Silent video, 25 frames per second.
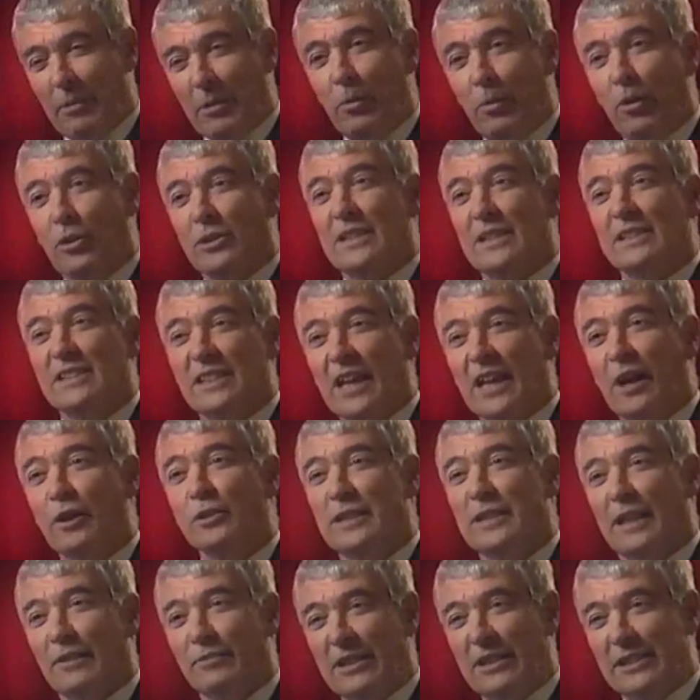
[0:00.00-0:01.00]
We walked into the
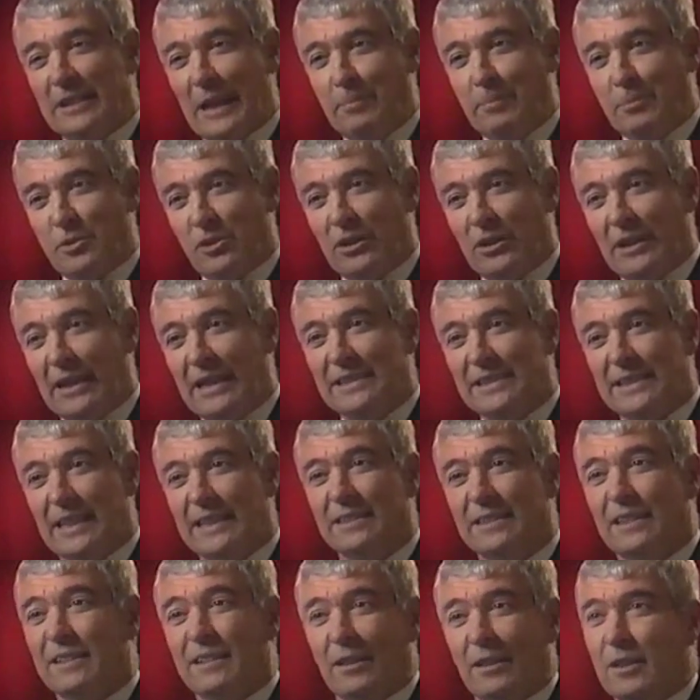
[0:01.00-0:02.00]
hotel reception and I
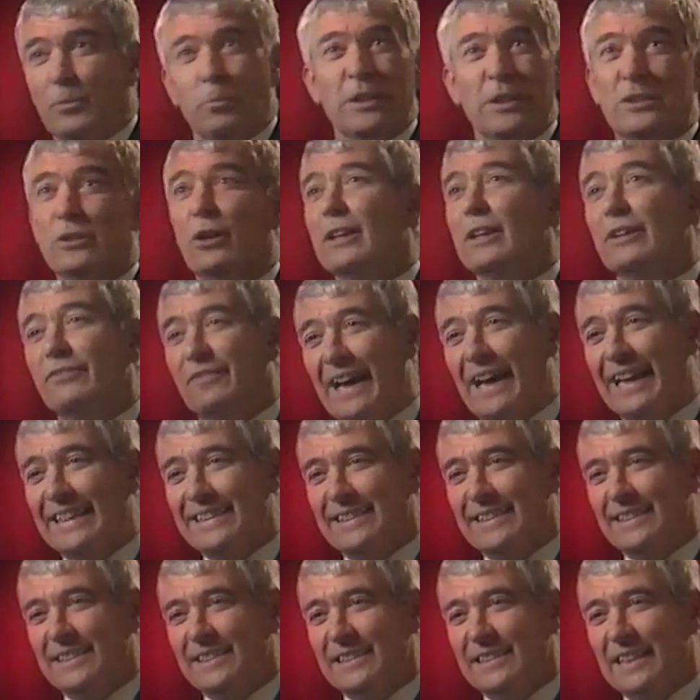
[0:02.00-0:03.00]
said, where's all the
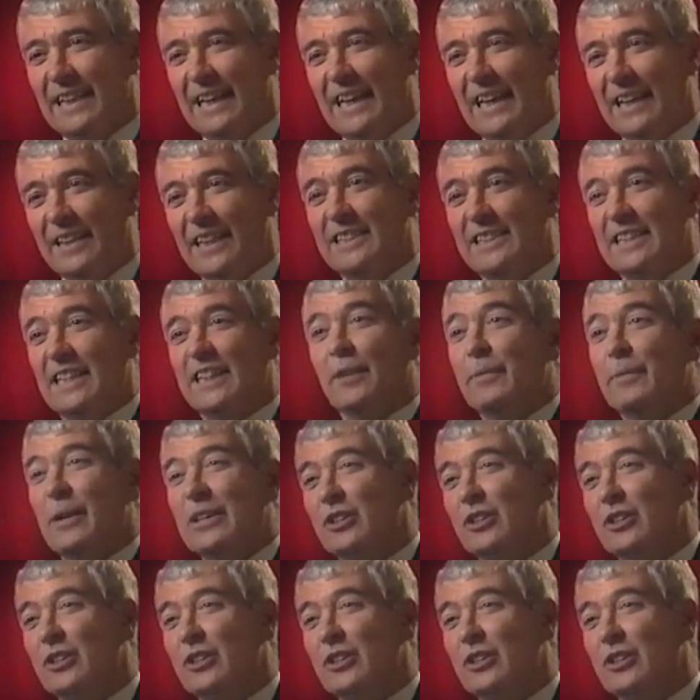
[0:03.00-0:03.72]
fans? He said,